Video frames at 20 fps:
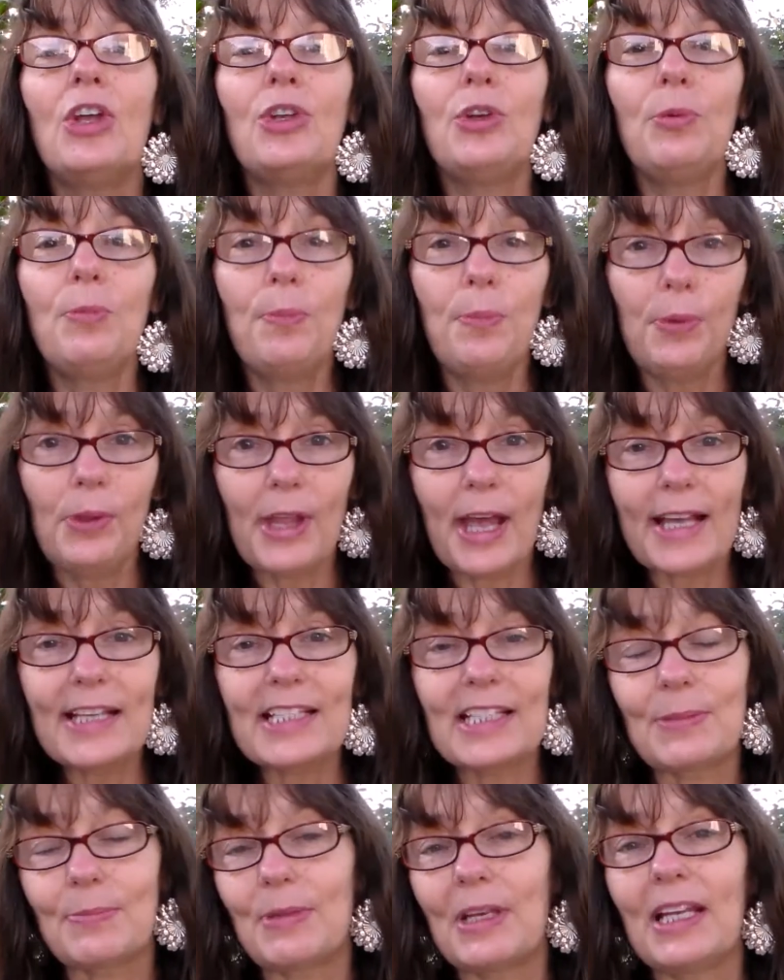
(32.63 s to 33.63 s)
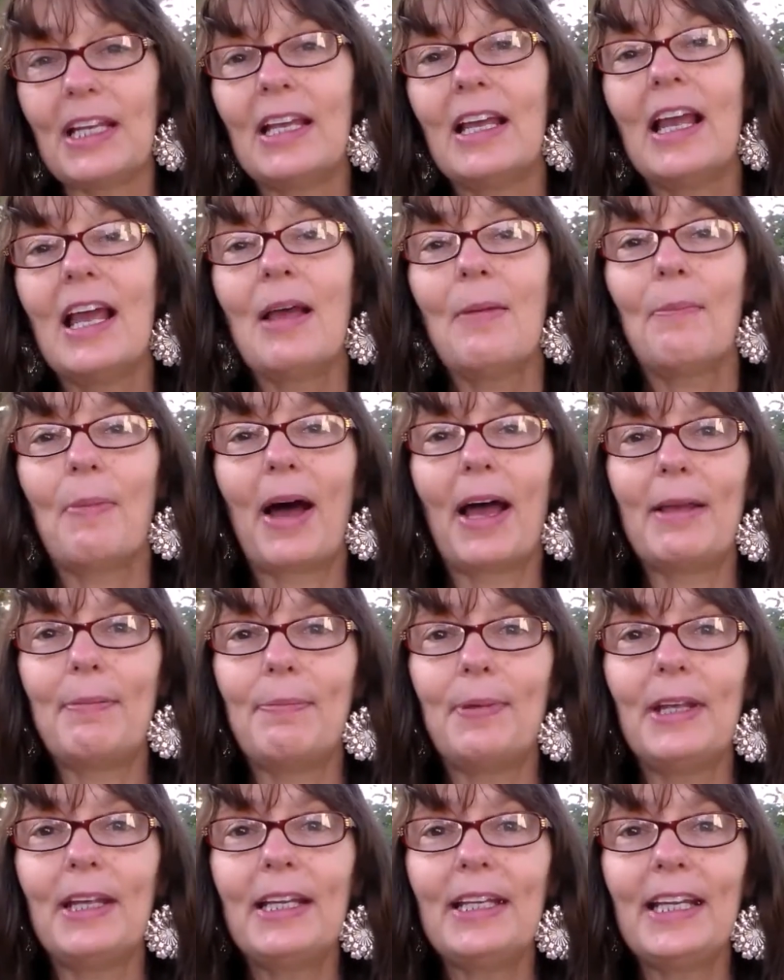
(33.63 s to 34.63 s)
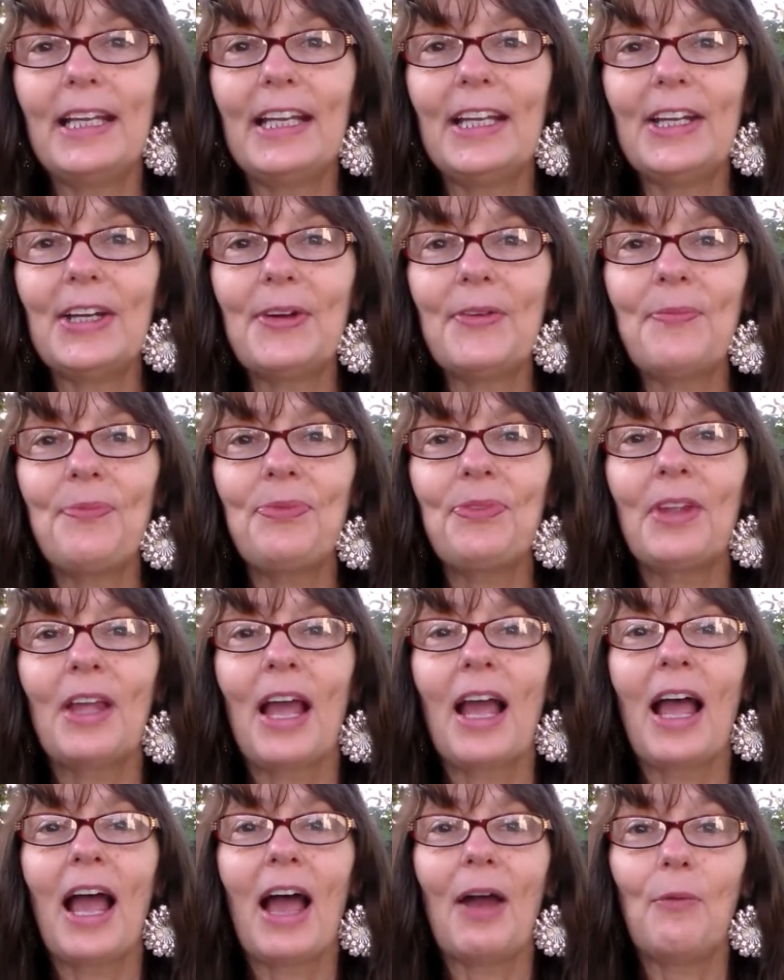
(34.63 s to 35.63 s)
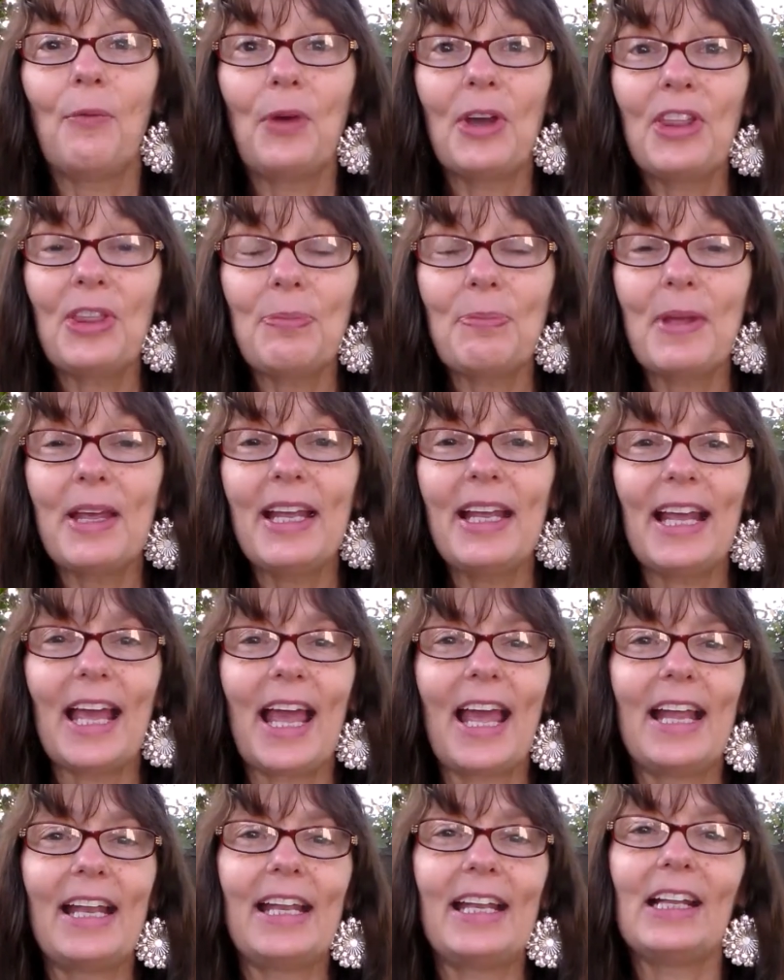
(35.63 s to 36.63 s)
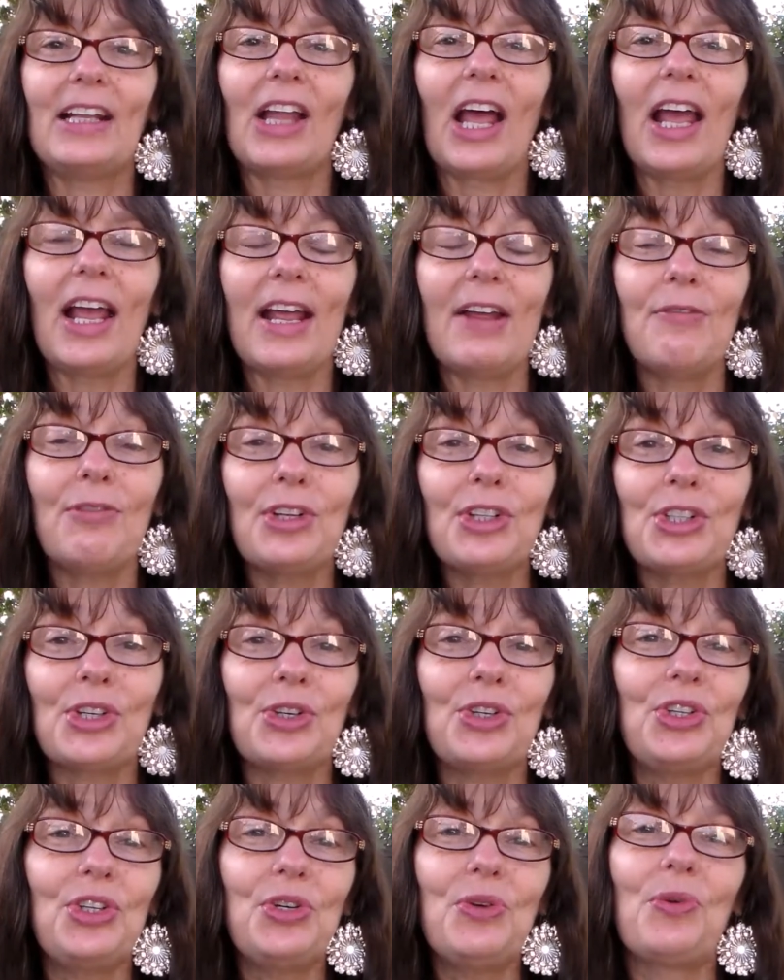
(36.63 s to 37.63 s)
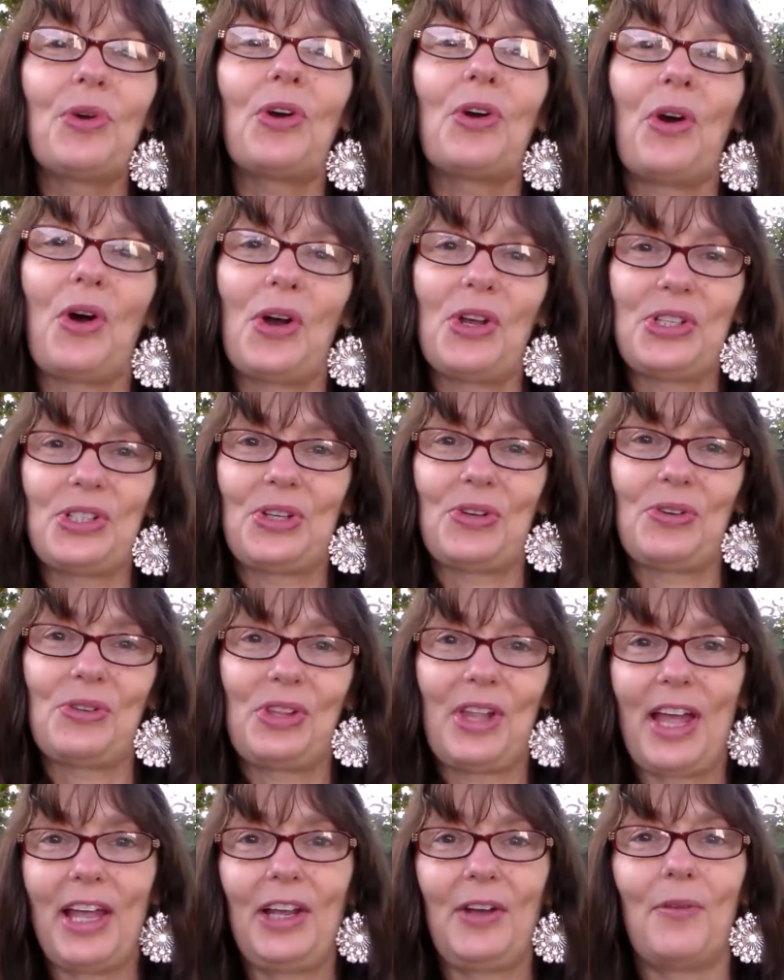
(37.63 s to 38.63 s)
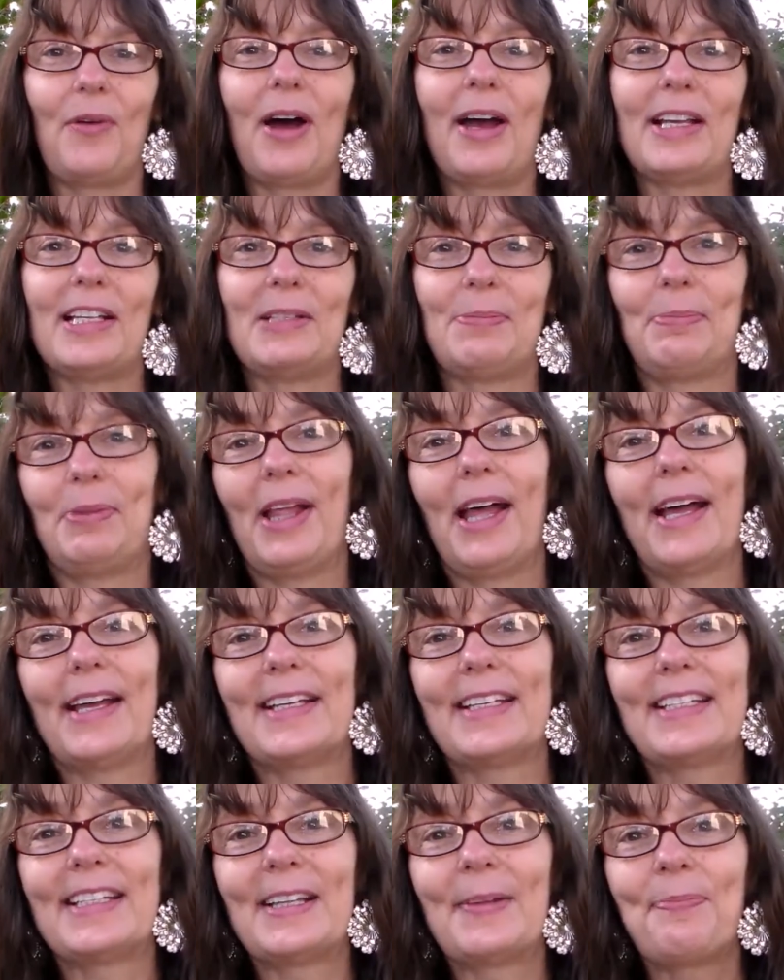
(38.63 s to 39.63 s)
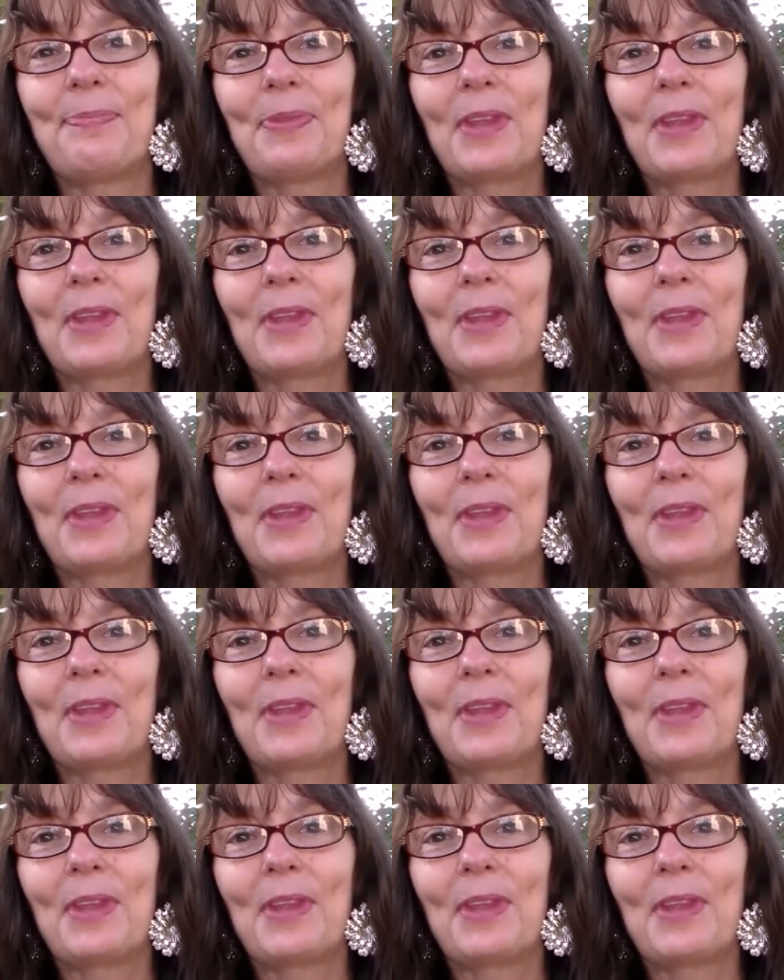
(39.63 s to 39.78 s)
You bless me by being here with me, and in, in return, you are also likewise blessed.